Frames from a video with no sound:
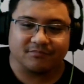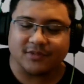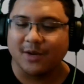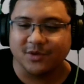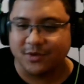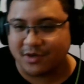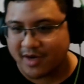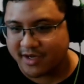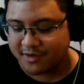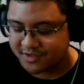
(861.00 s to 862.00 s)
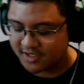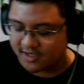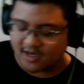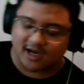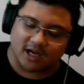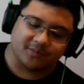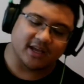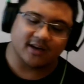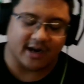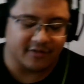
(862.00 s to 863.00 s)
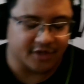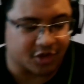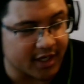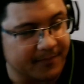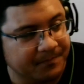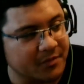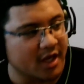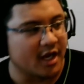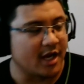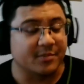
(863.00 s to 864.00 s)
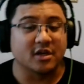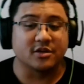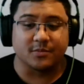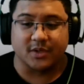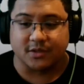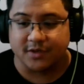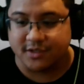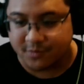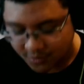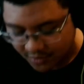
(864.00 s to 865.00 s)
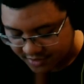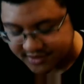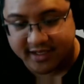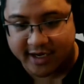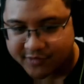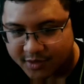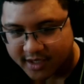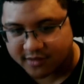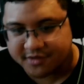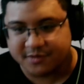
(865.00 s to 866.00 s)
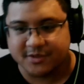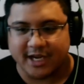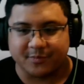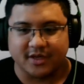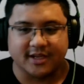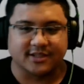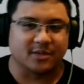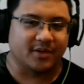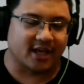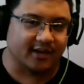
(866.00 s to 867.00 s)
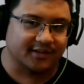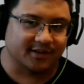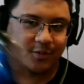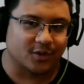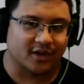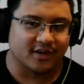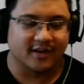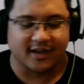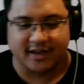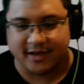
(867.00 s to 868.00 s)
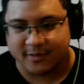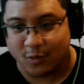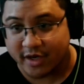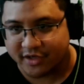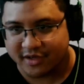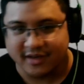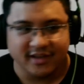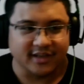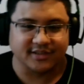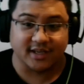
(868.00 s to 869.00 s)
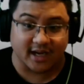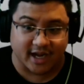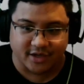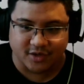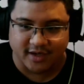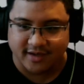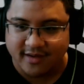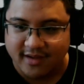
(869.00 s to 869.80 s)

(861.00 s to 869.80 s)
I'm doing all right, Yoshi. I'll be in and out of the stream. I'm going to be doing some chores. And then after I learn some Japanese, I'll be getting some more water because I need to hydrate.